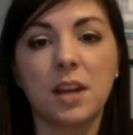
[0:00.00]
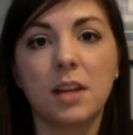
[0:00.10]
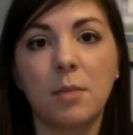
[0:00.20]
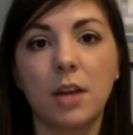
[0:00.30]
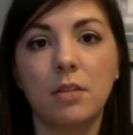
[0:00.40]

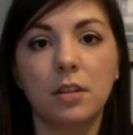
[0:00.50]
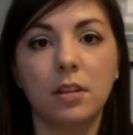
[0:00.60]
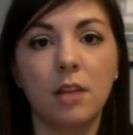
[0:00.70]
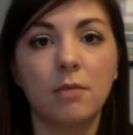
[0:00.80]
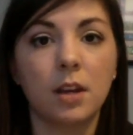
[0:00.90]
battery
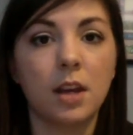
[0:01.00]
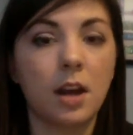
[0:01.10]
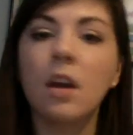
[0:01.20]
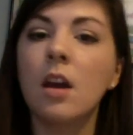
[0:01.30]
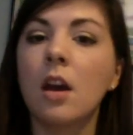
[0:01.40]
life right
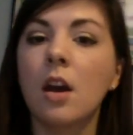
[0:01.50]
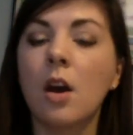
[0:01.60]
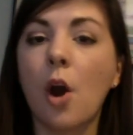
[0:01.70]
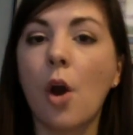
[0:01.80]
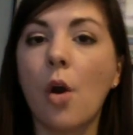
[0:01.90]
now.
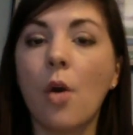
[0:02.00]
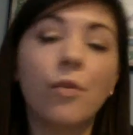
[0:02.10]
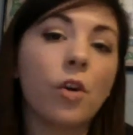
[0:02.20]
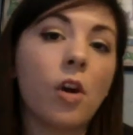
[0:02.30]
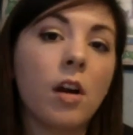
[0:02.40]

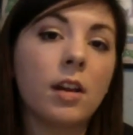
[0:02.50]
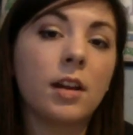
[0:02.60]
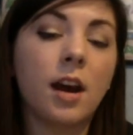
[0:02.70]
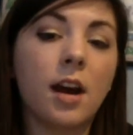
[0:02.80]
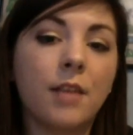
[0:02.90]

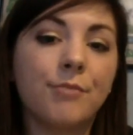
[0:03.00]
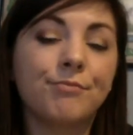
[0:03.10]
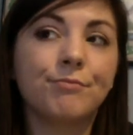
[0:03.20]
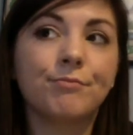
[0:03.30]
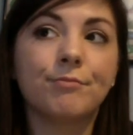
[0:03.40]
Overall,
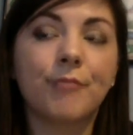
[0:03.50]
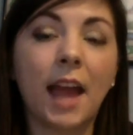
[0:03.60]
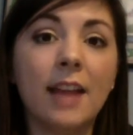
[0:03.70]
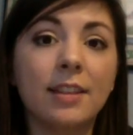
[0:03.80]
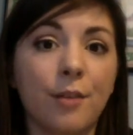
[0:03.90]

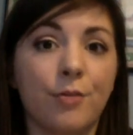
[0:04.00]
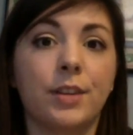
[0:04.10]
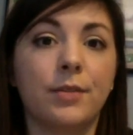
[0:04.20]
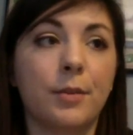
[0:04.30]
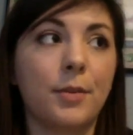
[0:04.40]
I love
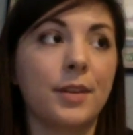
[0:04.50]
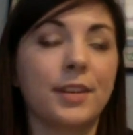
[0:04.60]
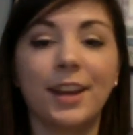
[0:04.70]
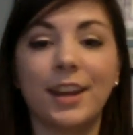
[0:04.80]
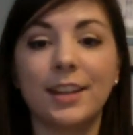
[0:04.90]
this Fitbit.
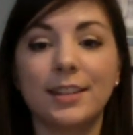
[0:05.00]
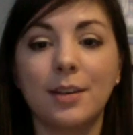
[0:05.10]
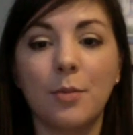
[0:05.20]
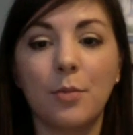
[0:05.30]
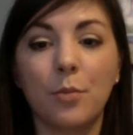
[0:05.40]
Like, it's
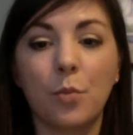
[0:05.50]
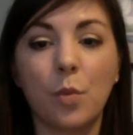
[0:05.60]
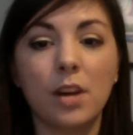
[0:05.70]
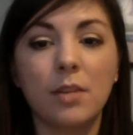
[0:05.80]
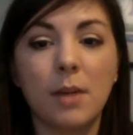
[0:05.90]

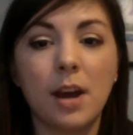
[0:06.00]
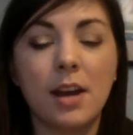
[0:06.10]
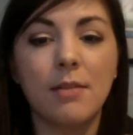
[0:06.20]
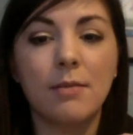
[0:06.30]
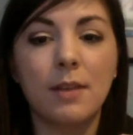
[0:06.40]
one of
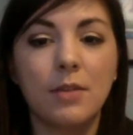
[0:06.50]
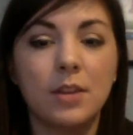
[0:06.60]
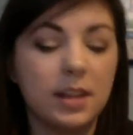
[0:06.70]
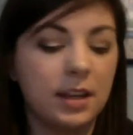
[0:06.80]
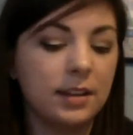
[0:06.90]
my
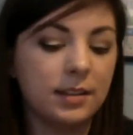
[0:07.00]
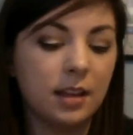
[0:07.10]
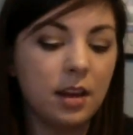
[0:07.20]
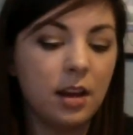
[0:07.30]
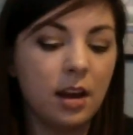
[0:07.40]
favorite things.
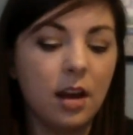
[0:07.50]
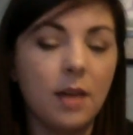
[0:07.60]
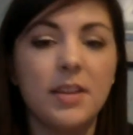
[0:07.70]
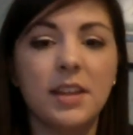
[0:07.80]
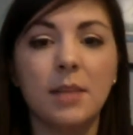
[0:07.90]

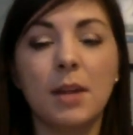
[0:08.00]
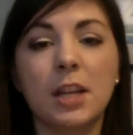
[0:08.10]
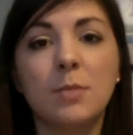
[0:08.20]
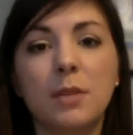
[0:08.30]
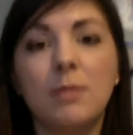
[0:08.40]
I think it
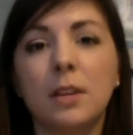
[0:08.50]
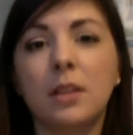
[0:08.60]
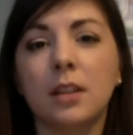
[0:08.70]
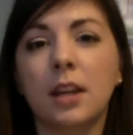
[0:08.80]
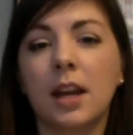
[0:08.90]
makes me
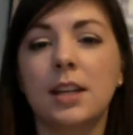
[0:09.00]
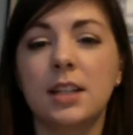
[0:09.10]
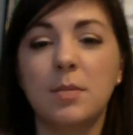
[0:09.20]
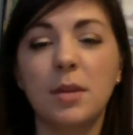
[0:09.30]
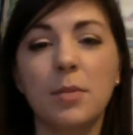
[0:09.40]
feel like I
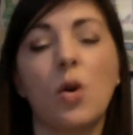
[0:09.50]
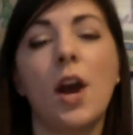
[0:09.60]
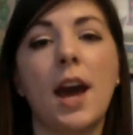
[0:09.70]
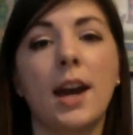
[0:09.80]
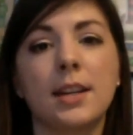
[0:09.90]
need to be
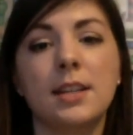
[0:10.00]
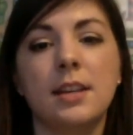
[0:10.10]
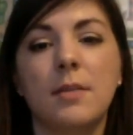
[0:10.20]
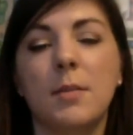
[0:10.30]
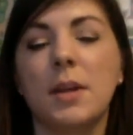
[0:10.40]
more
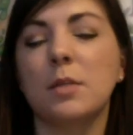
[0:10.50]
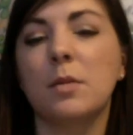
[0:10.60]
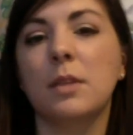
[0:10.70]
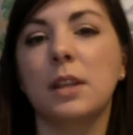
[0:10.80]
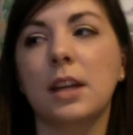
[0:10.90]
active. It makes
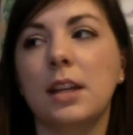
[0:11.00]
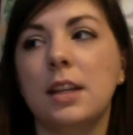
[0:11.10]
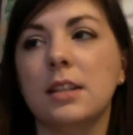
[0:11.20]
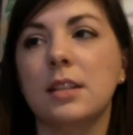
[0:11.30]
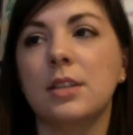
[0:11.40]
me feel like I
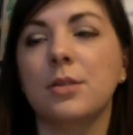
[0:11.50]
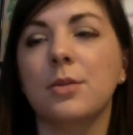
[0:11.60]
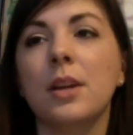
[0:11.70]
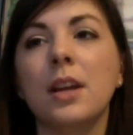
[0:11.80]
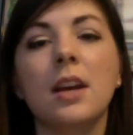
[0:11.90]
need
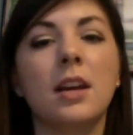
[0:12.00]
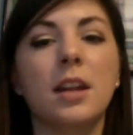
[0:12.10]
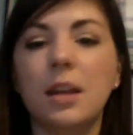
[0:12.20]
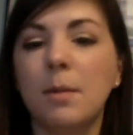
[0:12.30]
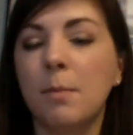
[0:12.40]
to
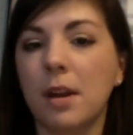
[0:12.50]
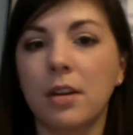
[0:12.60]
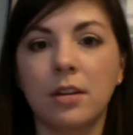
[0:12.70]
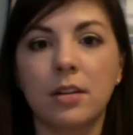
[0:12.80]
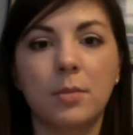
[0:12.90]
eat
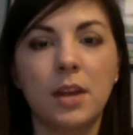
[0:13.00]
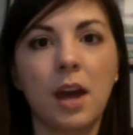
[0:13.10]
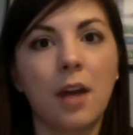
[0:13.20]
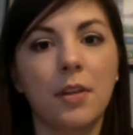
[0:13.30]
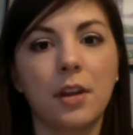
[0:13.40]
better, be
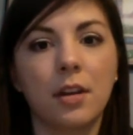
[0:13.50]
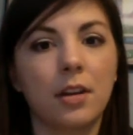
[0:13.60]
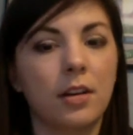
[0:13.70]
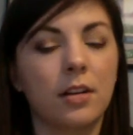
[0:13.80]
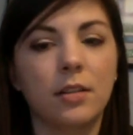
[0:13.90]

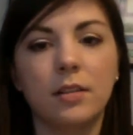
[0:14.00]
healthier,